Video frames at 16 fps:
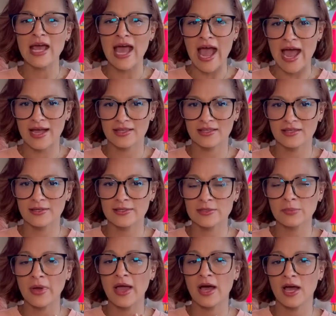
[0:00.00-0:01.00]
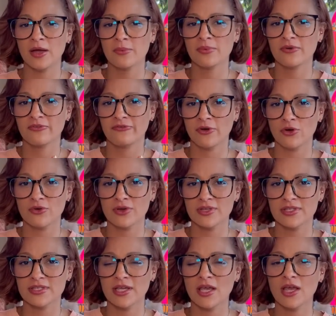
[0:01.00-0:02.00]
hack this by hyper
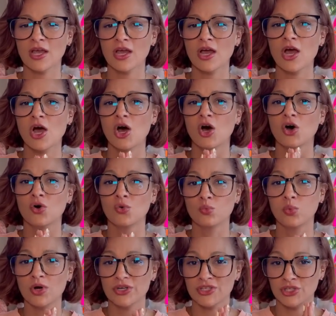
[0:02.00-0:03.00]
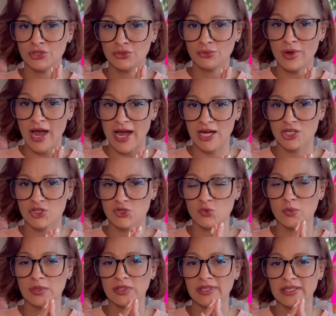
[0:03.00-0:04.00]
focusing on what you
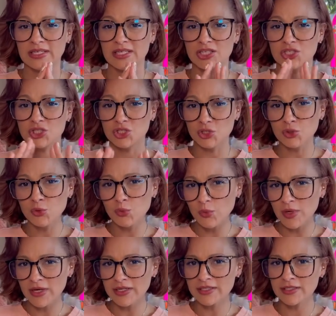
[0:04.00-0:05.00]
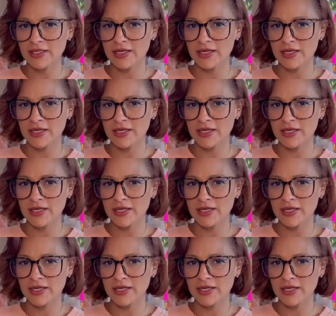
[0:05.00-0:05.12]
actually do want,